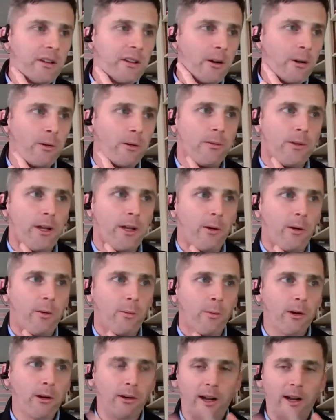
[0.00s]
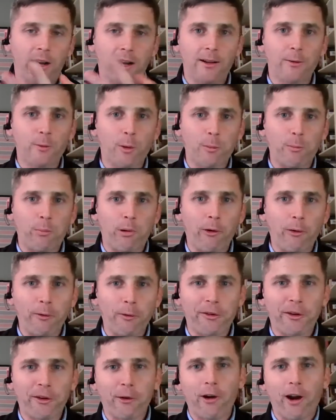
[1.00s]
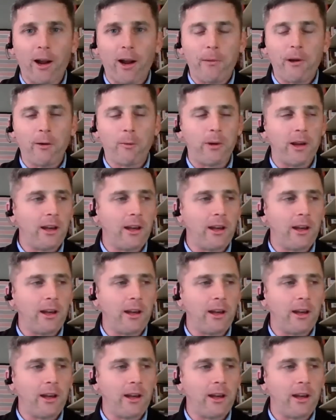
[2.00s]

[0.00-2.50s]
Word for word: So, you know, we're uh, we're partners in crime here.